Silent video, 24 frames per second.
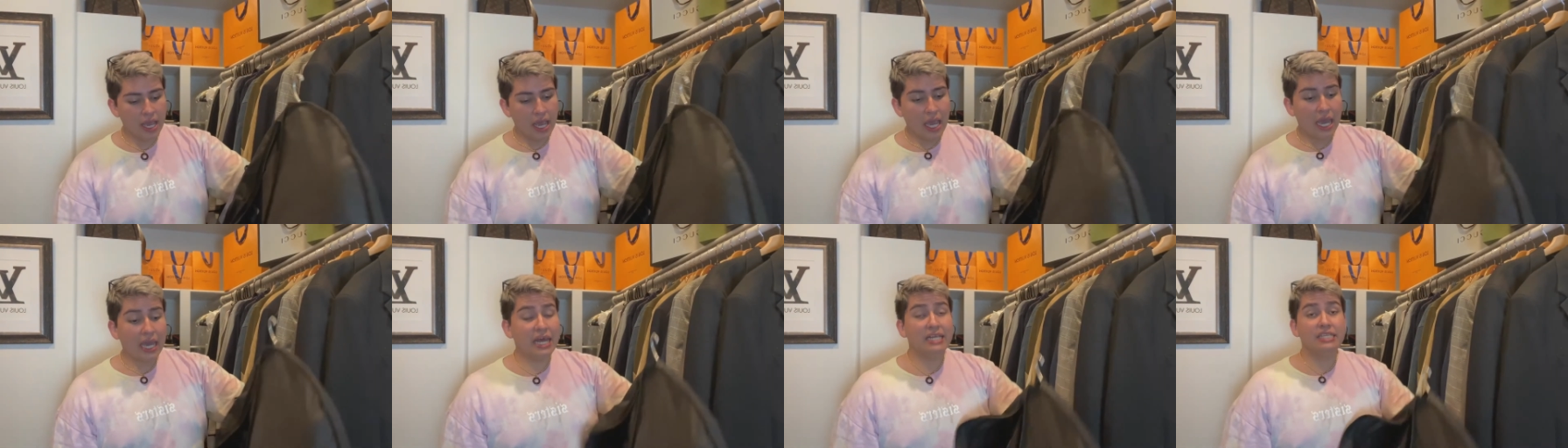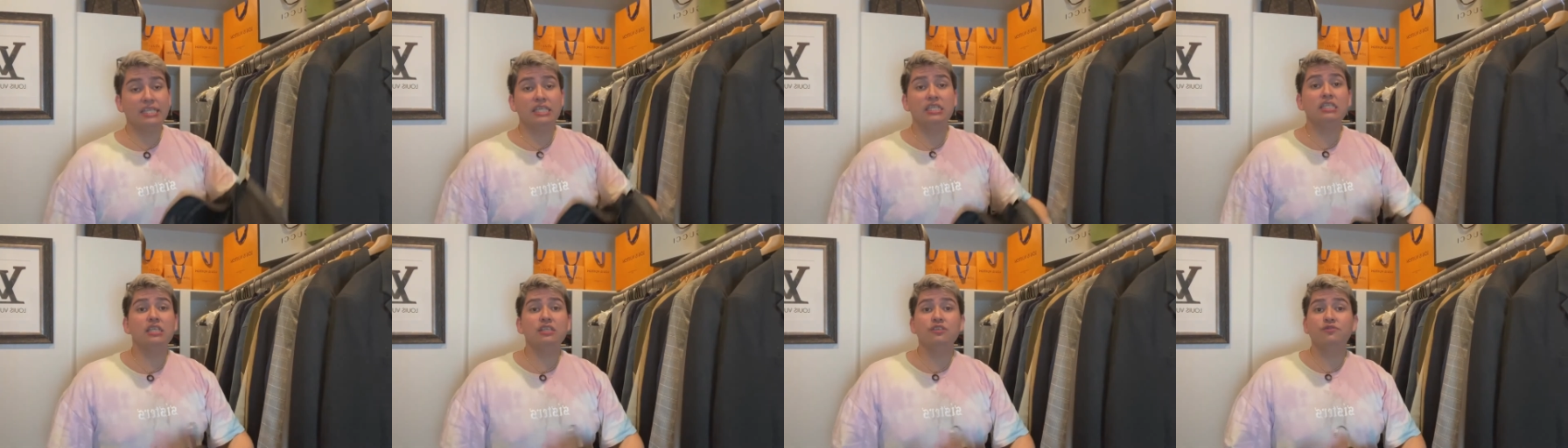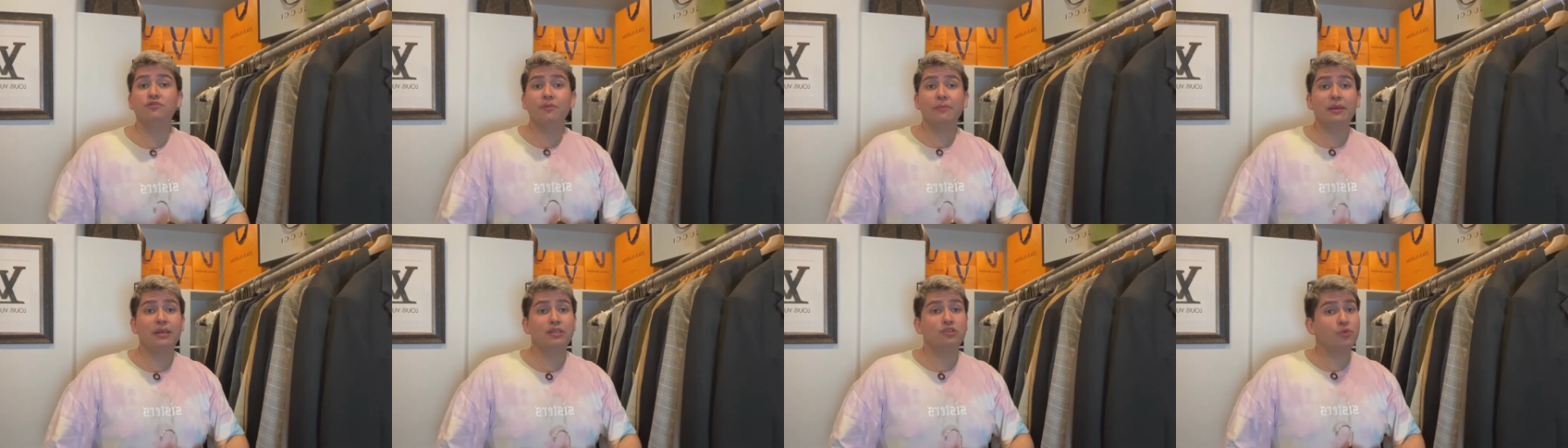And I did this
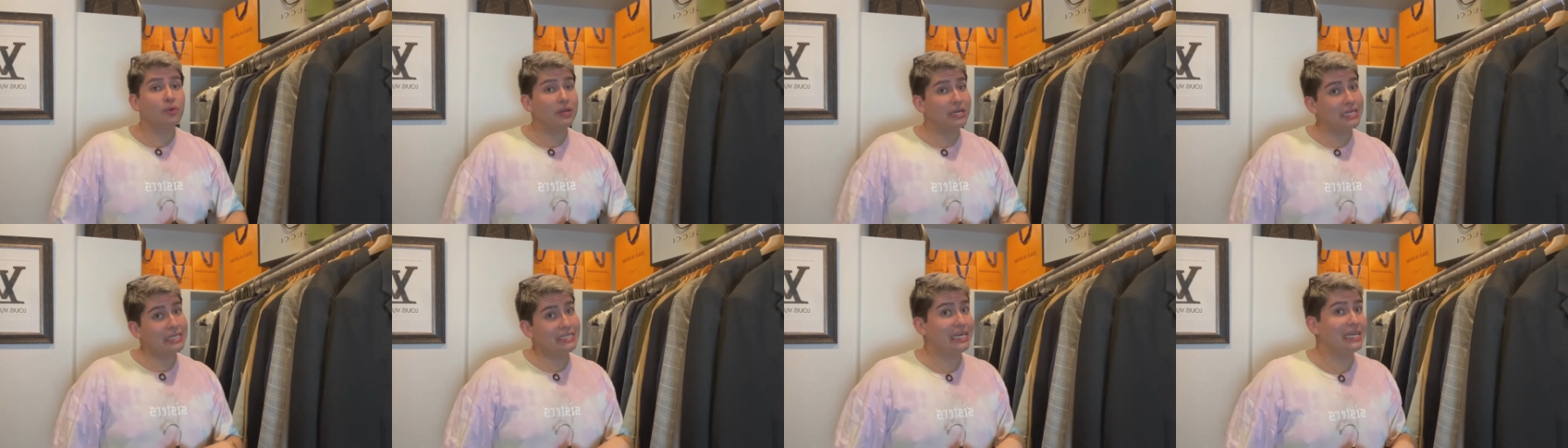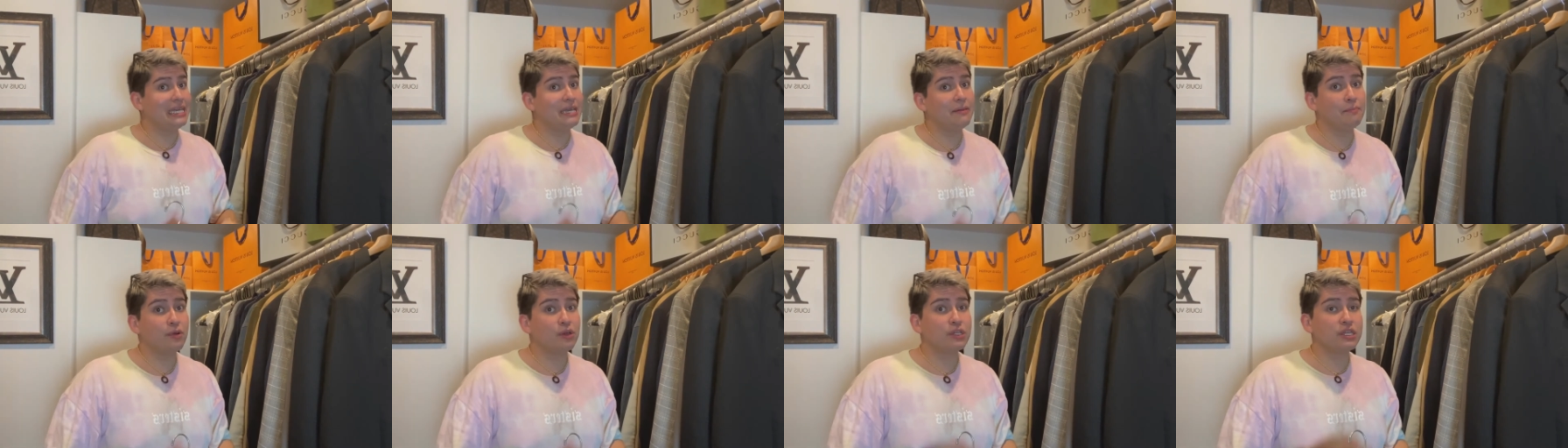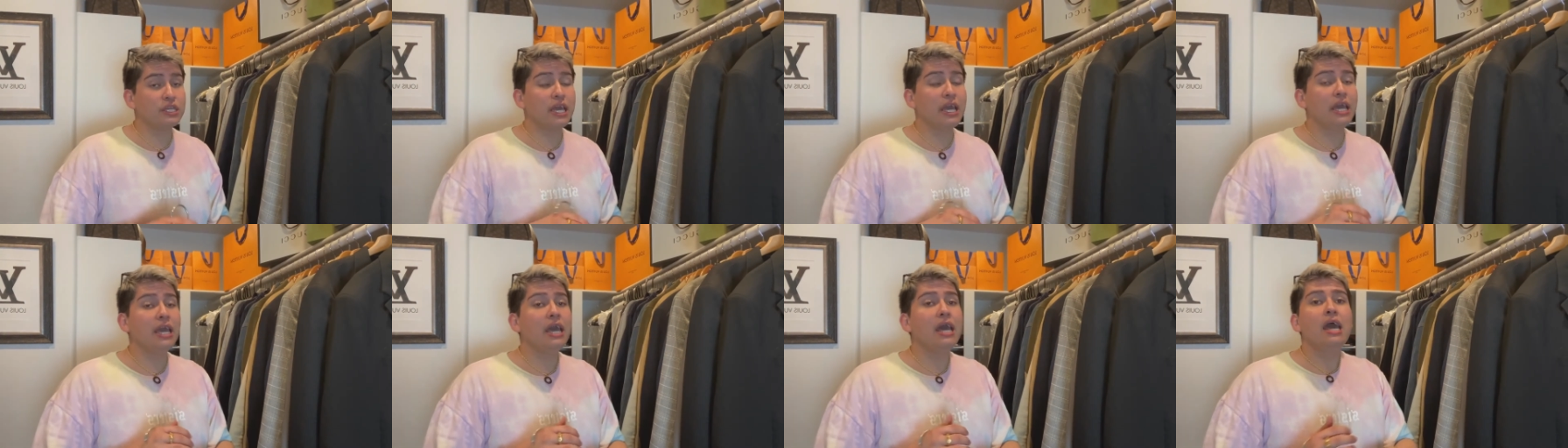for my 22nd
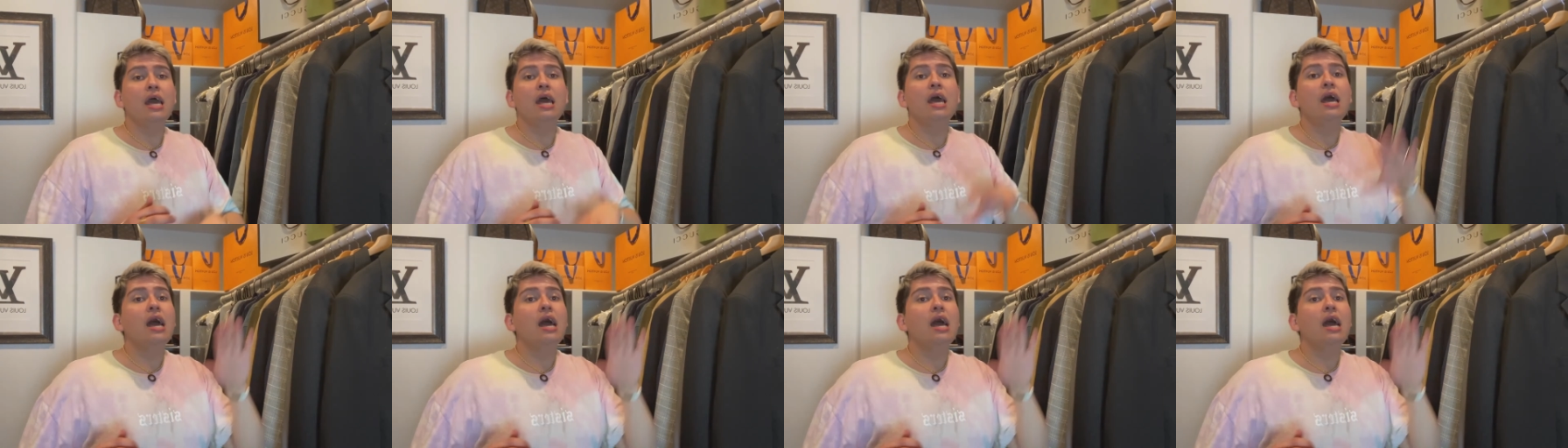birthday.